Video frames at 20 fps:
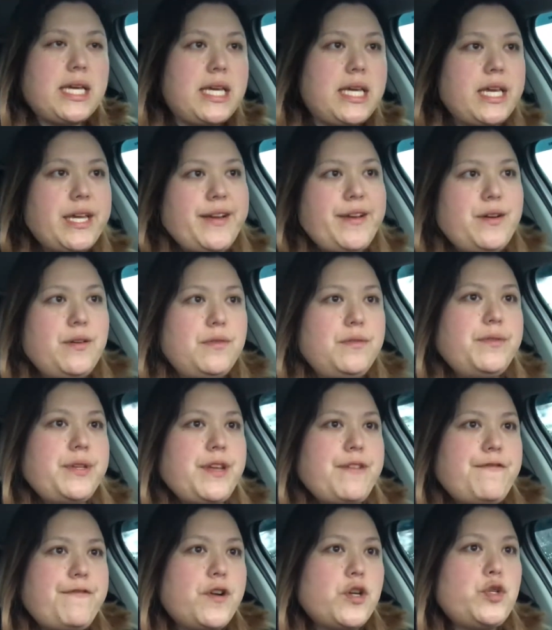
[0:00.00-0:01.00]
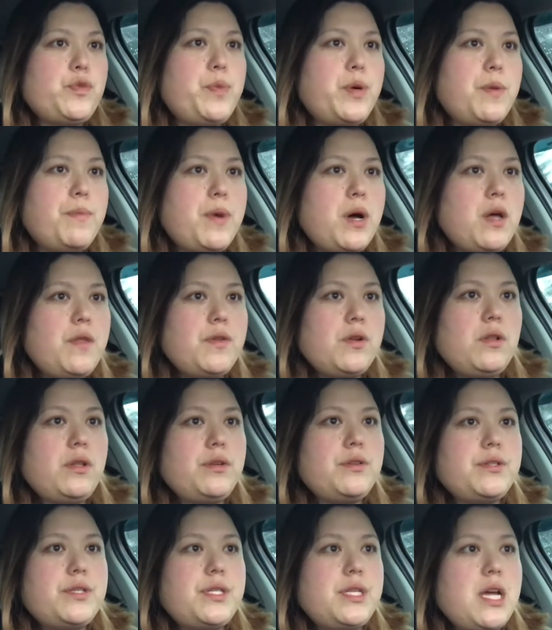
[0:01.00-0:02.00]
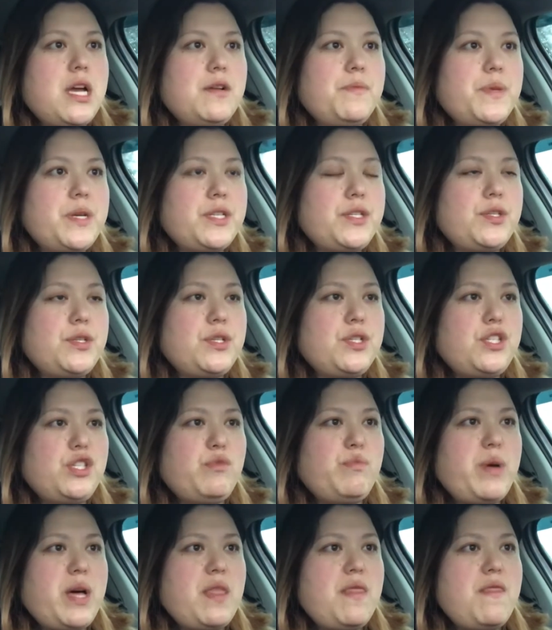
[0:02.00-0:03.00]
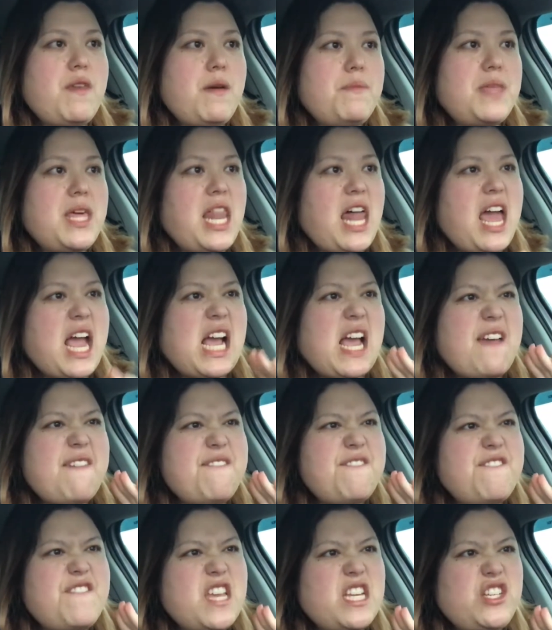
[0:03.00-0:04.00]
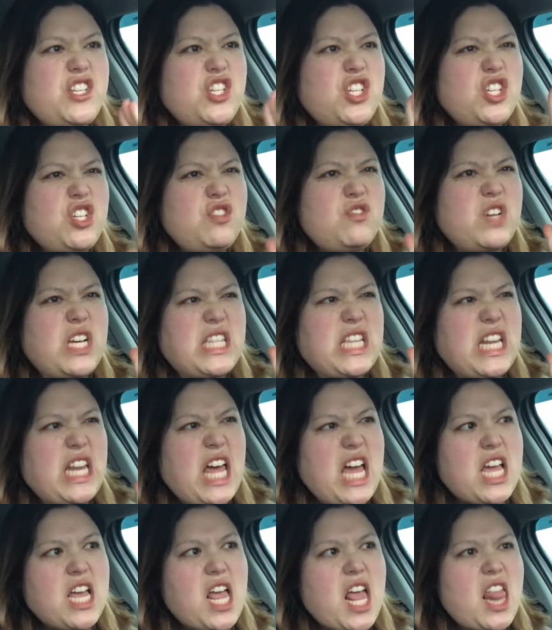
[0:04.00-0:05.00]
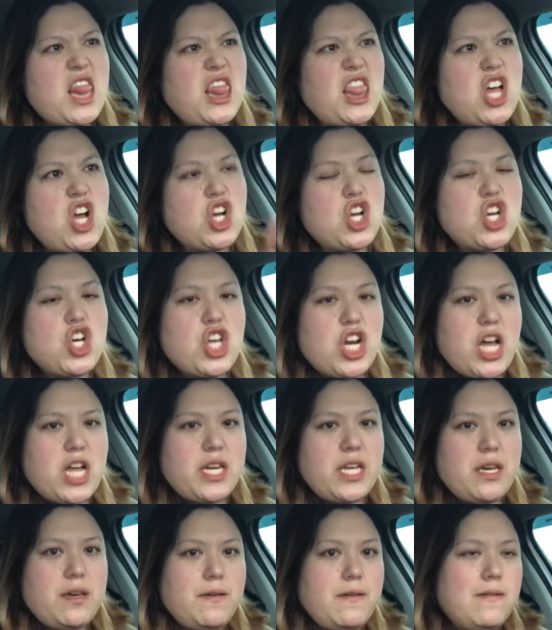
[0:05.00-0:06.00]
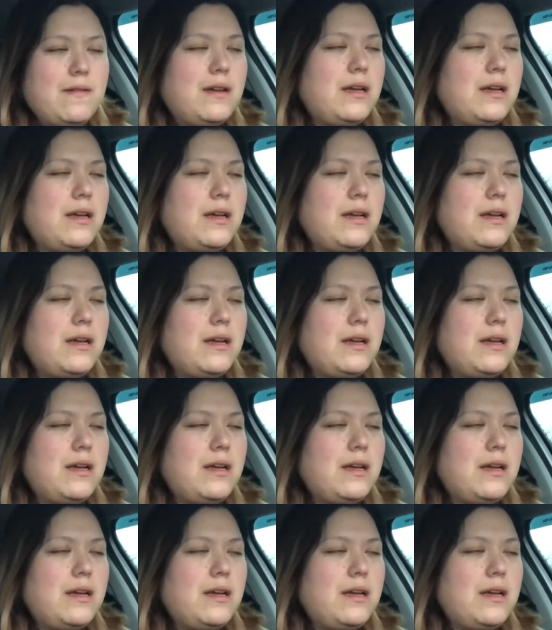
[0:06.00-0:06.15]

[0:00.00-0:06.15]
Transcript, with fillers: you know, when you first put them on they're a little snug, but as soon as you button them they like fit you and they like look good on you.